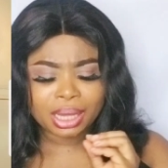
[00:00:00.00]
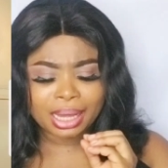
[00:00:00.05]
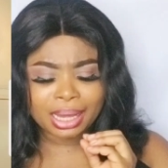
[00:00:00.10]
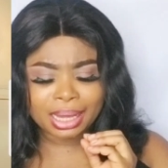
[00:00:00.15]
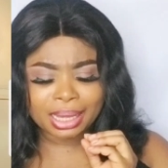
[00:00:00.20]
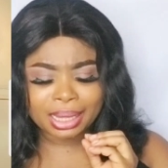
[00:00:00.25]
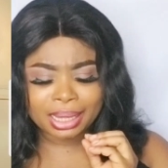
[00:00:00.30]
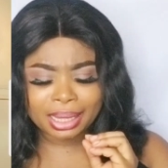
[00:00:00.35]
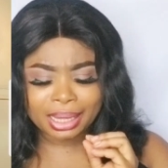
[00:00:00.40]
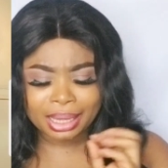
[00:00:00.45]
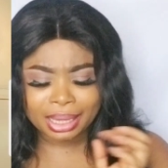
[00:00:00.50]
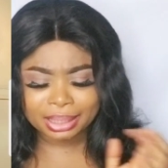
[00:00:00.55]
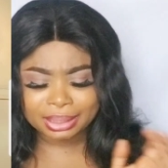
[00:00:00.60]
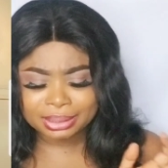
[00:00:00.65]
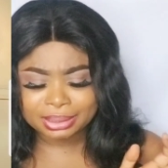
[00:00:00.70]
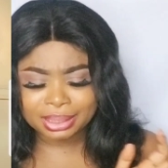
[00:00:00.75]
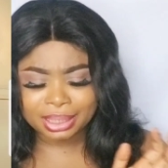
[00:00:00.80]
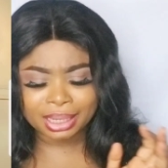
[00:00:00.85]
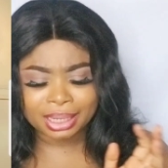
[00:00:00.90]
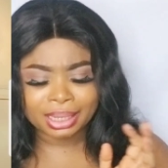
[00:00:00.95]
Her
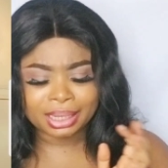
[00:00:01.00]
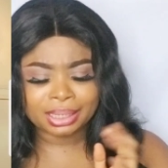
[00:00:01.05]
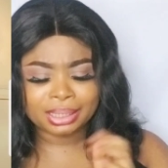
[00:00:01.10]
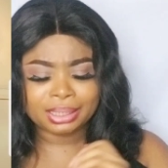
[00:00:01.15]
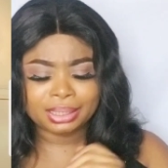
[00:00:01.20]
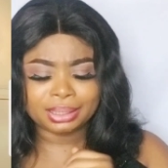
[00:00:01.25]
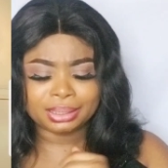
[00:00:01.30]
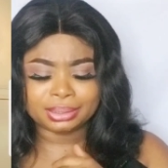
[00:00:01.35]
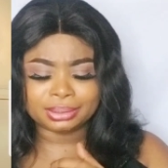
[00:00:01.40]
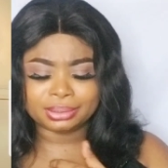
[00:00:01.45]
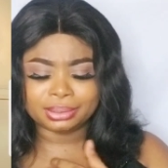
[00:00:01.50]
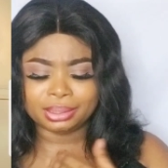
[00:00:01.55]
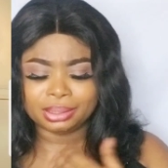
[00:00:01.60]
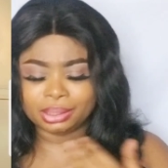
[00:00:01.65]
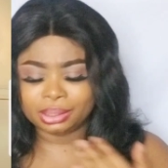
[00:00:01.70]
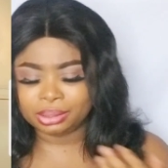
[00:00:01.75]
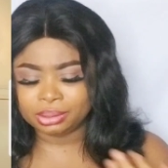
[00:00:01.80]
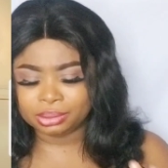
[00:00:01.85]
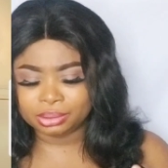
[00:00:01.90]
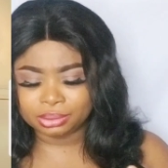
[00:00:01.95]
hairstyle is
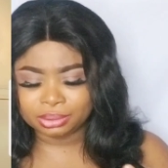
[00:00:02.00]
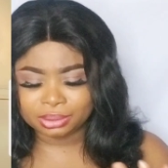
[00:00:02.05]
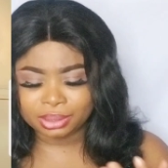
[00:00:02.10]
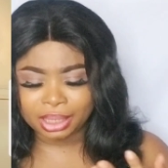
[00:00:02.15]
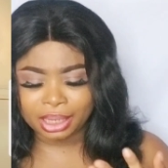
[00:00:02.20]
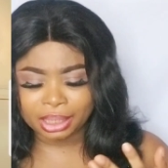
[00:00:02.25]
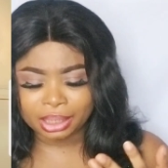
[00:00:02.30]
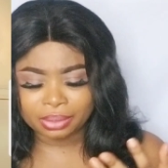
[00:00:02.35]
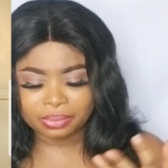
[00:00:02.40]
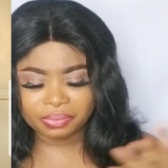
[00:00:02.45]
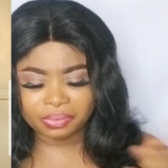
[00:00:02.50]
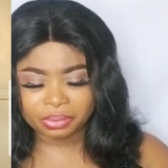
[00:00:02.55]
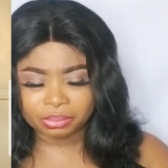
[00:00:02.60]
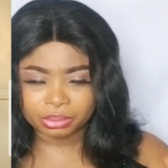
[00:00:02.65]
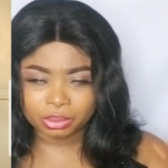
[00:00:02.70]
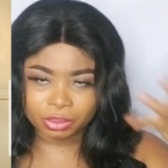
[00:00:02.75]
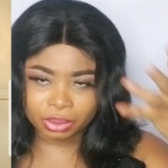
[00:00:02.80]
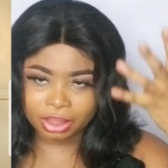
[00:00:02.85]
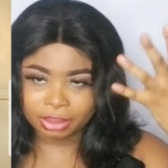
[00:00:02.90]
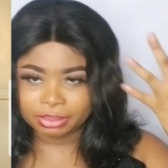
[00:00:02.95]
good, like
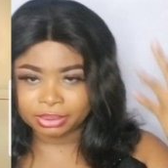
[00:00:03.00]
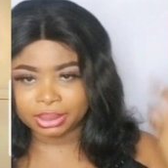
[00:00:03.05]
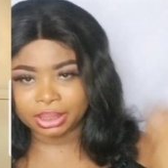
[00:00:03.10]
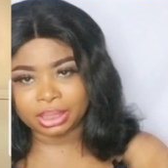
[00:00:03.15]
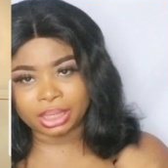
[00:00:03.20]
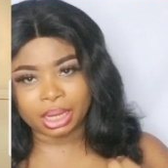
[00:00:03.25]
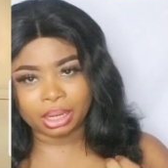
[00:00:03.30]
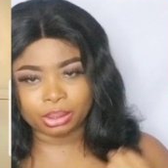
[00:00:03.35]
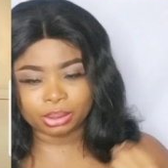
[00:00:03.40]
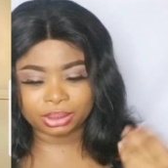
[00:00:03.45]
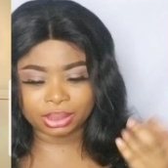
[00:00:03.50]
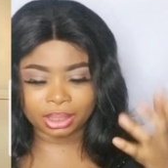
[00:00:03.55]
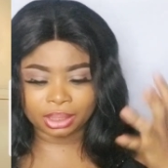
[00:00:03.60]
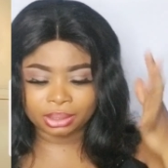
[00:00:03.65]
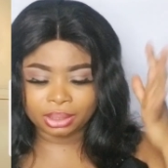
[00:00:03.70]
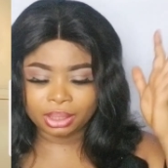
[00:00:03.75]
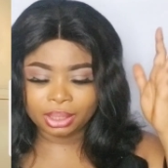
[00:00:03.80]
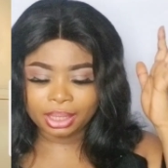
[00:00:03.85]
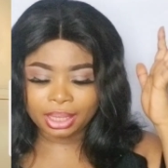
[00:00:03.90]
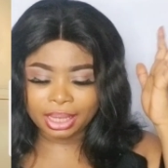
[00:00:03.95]
from the one I'm seeing
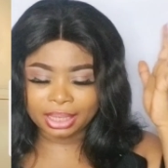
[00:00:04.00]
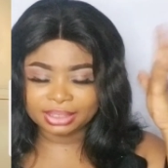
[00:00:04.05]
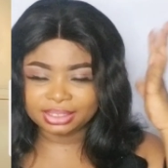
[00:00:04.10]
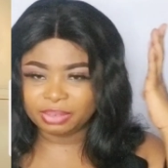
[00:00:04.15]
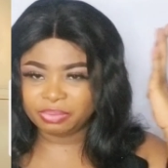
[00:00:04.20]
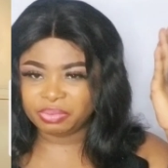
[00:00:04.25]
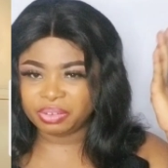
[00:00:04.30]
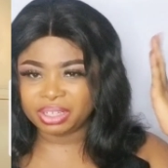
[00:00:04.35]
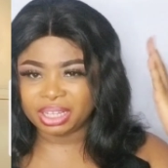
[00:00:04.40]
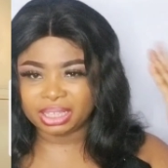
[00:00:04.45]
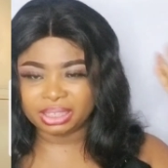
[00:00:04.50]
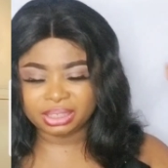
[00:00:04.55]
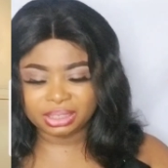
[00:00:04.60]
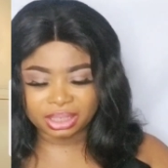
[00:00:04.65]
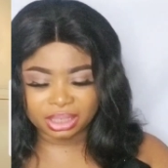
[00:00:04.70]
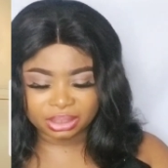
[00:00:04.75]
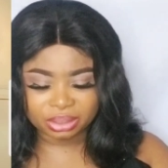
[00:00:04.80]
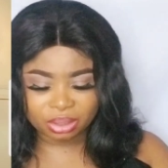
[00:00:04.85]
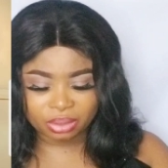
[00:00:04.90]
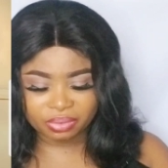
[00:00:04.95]
outer, except for that thing
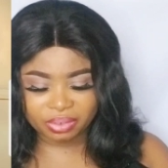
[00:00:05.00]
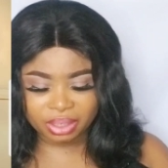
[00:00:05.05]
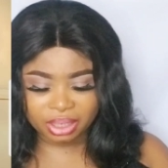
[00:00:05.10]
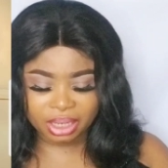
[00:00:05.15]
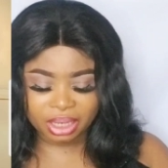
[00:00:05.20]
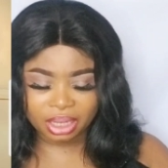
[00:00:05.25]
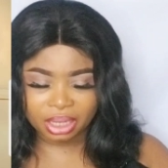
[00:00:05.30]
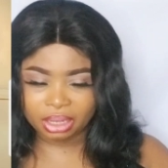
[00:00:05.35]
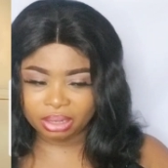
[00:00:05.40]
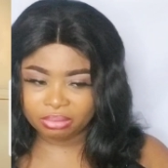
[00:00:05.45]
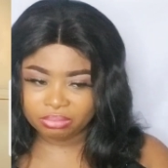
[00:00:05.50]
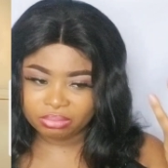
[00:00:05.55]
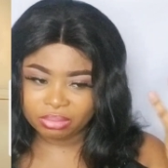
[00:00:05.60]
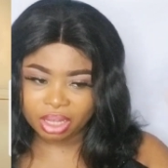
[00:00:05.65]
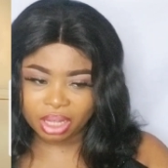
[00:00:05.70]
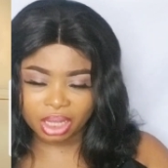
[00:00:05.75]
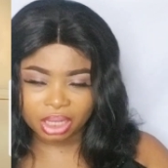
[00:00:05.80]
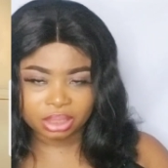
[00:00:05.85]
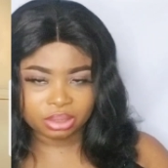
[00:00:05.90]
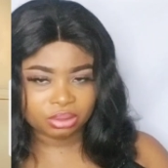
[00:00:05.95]
that is covering her hair.
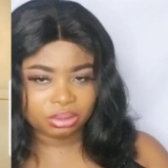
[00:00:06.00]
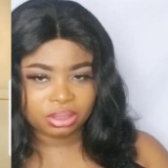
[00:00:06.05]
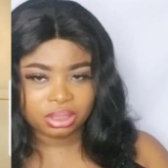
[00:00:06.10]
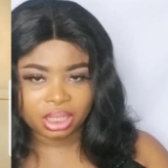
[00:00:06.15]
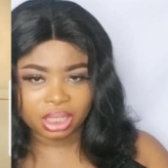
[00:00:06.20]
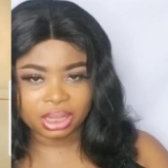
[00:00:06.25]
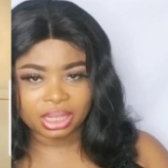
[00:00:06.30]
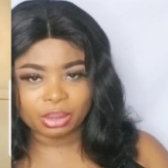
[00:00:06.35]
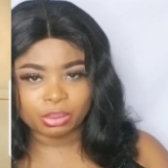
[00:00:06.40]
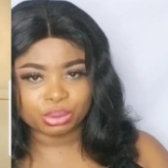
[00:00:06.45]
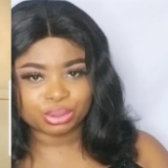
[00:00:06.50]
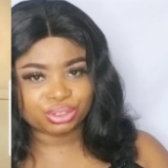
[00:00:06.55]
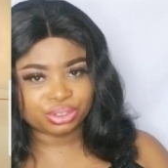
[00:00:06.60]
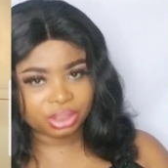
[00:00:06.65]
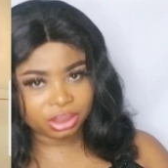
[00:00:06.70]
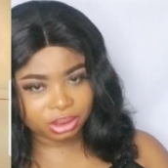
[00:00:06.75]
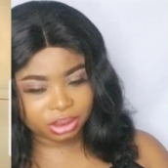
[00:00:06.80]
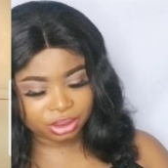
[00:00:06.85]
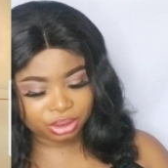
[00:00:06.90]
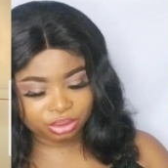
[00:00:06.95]
I don't think that was
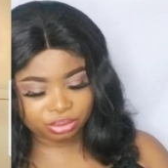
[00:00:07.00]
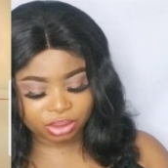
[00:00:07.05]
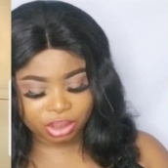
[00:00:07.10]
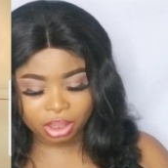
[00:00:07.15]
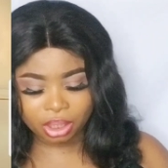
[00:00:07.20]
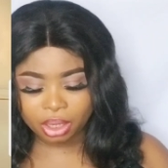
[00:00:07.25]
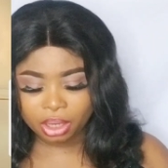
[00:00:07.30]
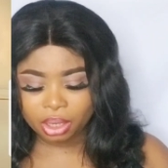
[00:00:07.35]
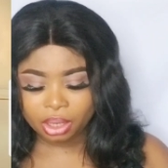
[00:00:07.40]
necessary.